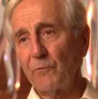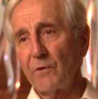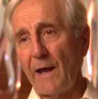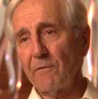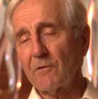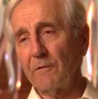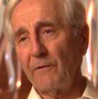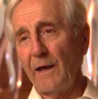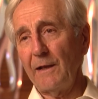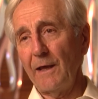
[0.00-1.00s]

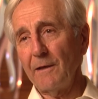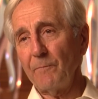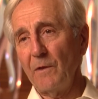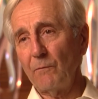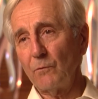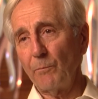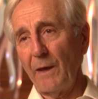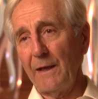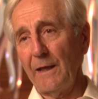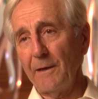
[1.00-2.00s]
Transylvania in
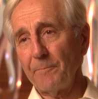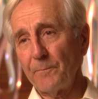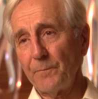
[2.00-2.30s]
Romania,